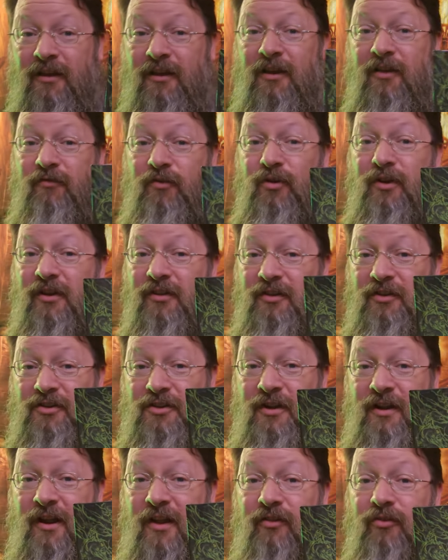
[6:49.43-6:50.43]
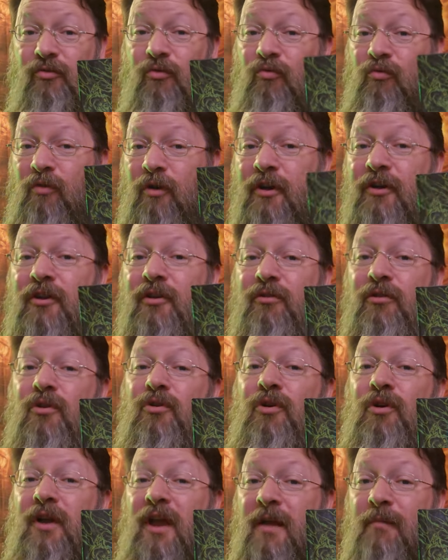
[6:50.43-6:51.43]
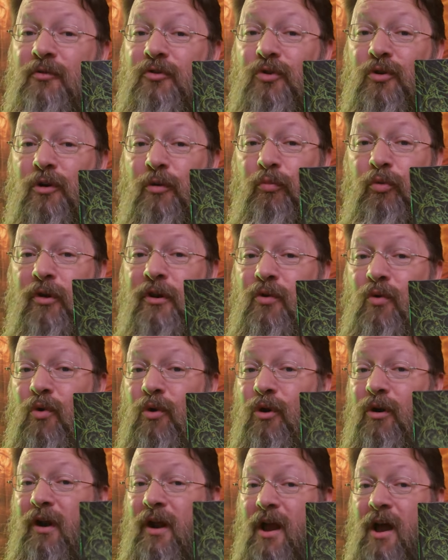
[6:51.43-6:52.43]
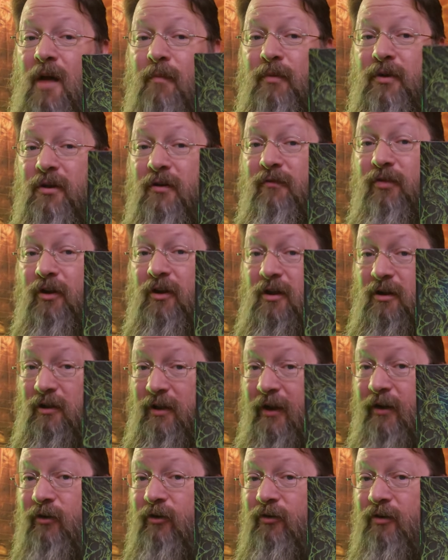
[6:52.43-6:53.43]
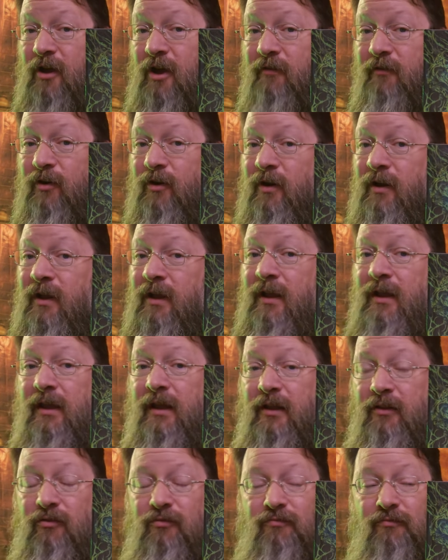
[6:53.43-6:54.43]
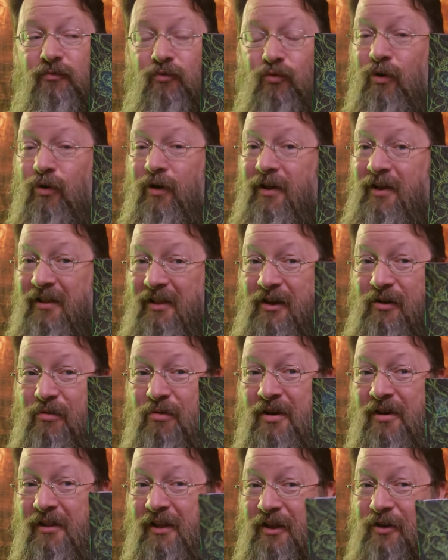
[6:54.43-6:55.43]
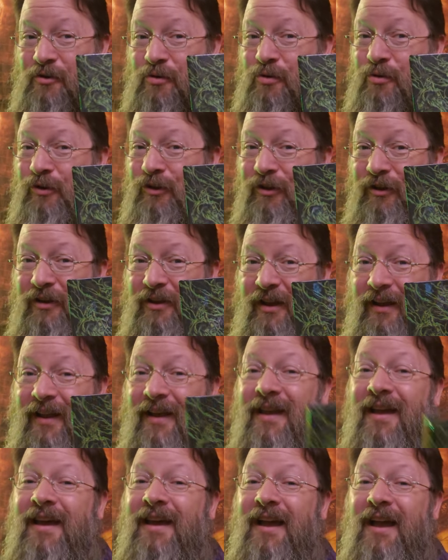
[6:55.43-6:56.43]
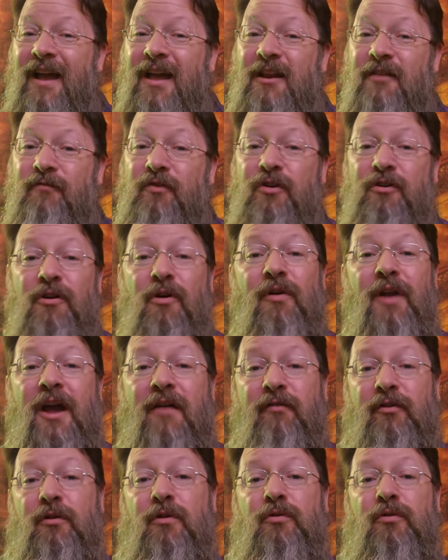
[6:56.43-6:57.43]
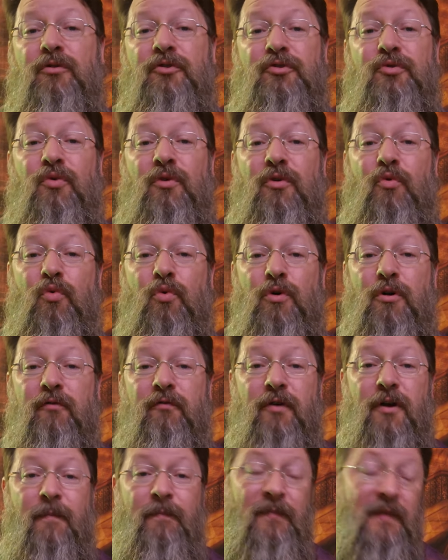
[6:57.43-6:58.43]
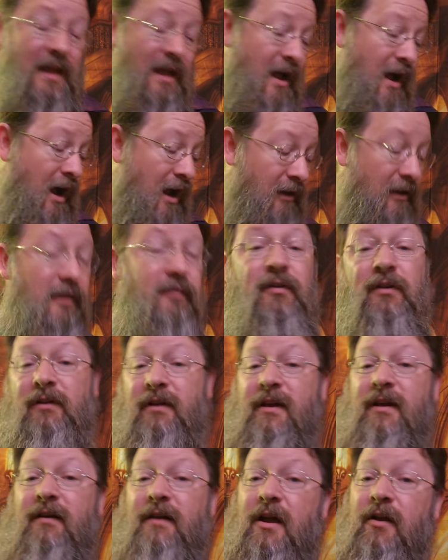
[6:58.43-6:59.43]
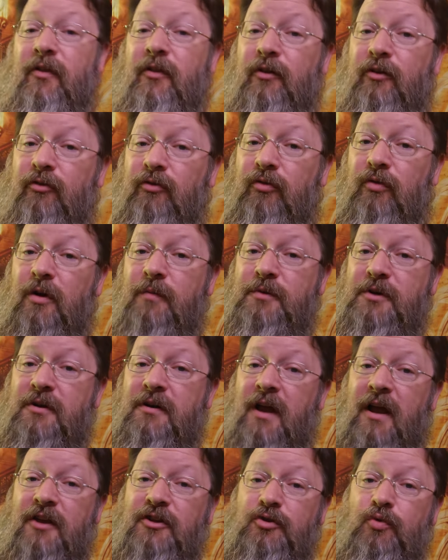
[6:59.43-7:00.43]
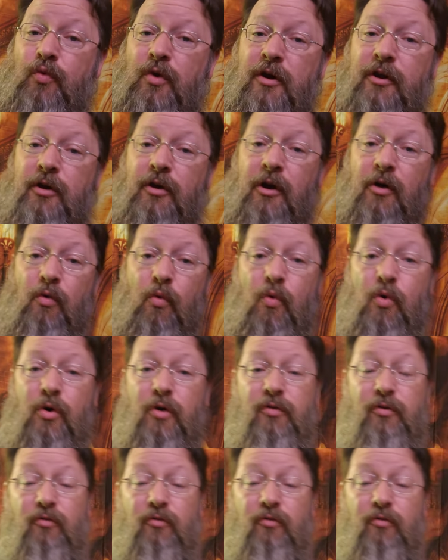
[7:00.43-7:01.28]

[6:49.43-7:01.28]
if you get the chance, run to your local game store to pre order a copy of the collector's cover. It's really, really cool looking. And if you don't have a local store to order from, I'll leave a link down in the description as to where you can order